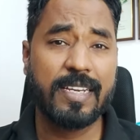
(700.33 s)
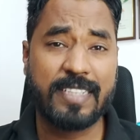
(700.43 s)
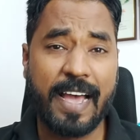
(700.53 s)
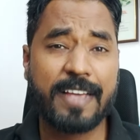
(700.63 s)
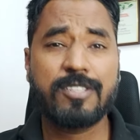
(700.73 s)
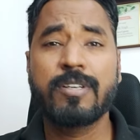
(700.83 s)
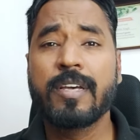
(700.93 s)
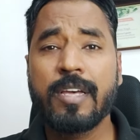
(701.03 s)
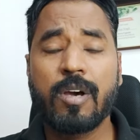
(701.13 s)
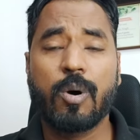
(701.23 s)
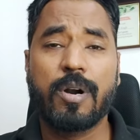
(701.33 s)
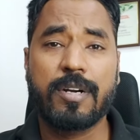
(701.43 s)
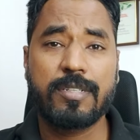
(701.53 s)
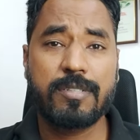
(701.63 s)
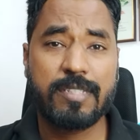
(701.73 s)
Ajax
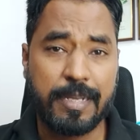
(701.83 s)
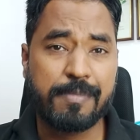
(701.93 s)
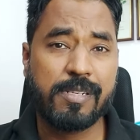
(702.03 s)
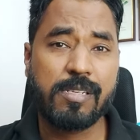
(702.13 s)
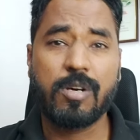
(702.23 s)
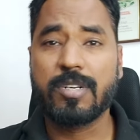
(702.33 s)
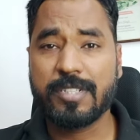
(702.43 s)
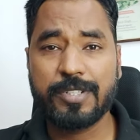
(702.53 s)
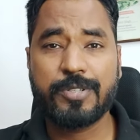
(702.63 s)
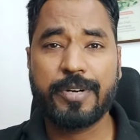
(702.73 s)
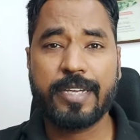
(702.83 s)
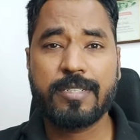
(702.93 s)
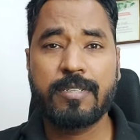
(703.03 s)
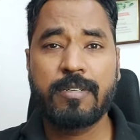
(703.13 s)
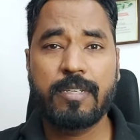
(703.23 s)
or Sybil or
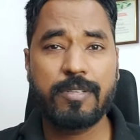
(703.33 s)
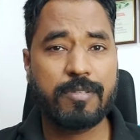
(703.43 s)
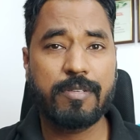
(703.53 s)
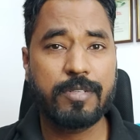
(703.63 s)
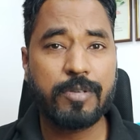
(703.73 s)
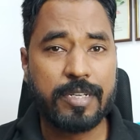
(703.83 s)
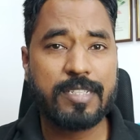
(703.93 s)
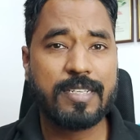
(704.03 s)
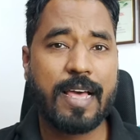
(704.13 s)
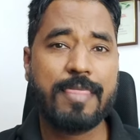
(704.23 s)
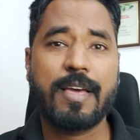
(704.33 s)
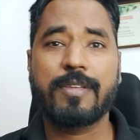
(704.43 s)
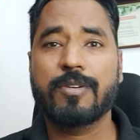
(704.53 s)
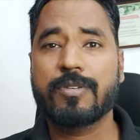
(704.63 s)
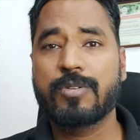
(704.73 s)
Citrix, you, you understand that
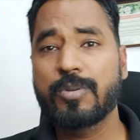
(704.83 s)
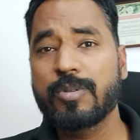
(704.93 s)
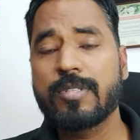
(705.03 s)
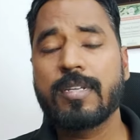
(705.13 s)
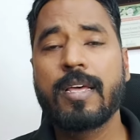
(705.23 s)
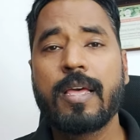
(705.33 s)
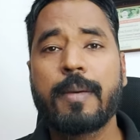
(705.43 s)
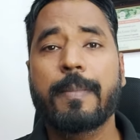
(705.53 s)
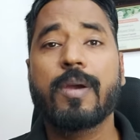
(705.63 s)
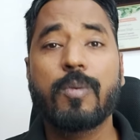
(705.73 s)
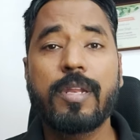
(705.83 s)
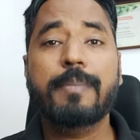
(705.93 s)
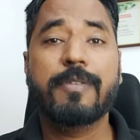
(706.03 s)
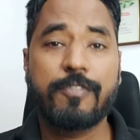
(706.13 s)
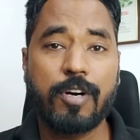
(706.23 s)
your tools may only
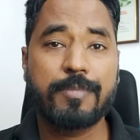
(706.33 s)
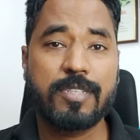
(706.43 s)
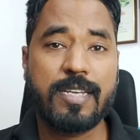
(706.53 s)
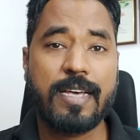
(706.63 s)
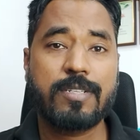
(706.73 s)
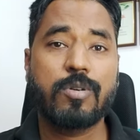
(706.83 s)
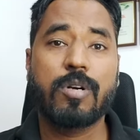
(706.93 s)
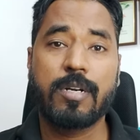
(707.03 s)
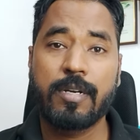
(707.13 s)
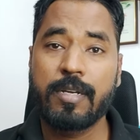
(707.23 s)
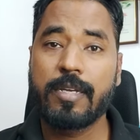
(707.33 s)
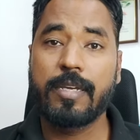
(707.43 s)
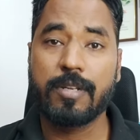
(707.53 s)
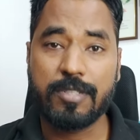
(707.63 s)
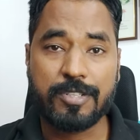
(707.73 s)
perform the test, or
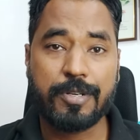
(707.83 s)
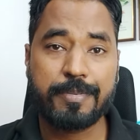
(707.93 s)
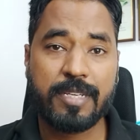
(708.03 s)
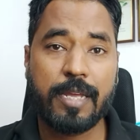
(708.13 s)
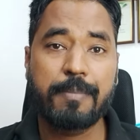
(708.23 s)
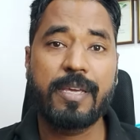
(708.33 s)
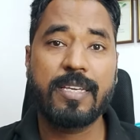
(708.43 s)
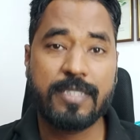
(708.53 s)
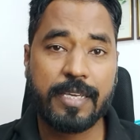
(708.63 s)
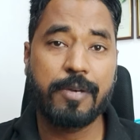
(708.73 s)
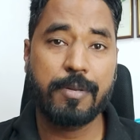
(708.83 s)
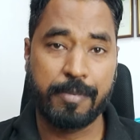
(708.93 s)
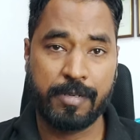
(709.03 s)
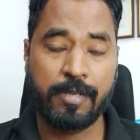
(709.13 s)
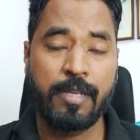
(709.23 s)
you know, the scripts can be
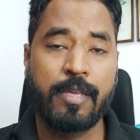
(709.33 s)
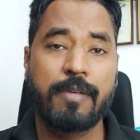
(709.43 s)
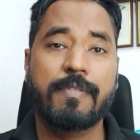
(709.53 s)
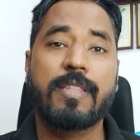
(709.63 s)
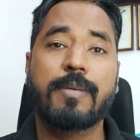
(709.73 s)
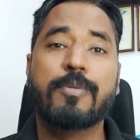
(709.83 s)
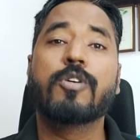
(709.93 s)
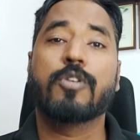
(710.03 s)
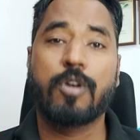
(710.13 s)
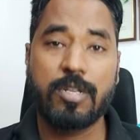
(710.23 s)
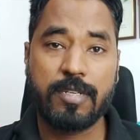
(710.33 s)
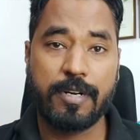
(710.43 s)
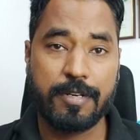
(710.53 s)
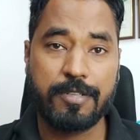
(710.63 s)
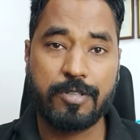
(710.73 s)
executable when the protocols are
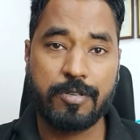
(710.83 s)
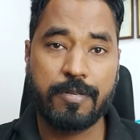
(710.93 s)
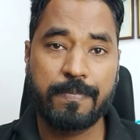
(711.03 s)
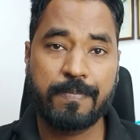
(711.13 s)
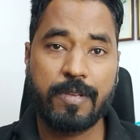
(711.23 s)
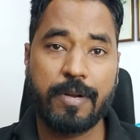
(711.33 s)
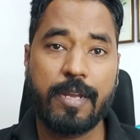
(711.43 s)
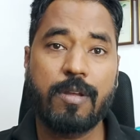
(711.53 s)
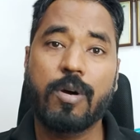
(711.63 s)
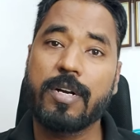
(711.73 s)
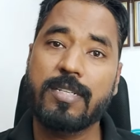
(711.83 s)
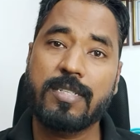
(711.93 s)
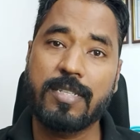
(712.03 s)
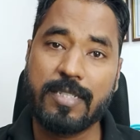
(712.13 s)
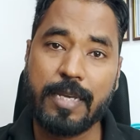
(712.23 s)
understood, right? Or
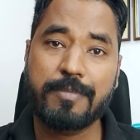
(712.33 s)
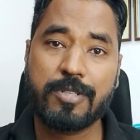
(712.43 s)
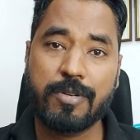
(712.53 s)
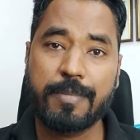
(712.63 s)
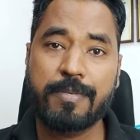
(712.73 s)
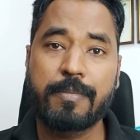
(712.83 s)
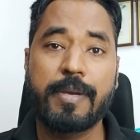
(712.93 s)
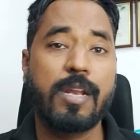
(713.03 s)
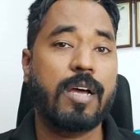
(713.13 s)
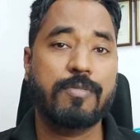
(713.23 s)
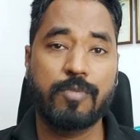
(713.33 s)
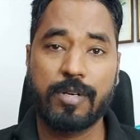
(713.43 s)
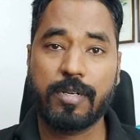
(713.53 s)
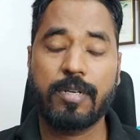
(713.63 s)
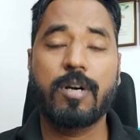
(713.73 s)
else the same script may not
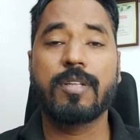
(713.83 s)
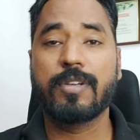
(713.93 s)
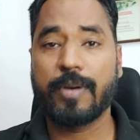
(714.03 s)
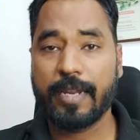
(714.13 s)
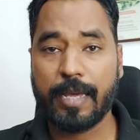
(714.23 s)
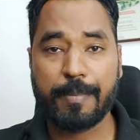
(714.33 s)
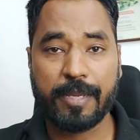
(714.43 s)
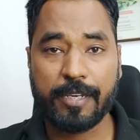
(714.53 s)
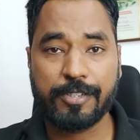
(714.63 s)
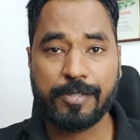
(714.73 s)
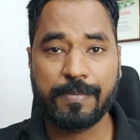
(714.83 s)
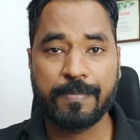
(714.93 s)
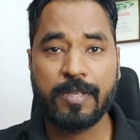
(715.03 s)
work on the right application.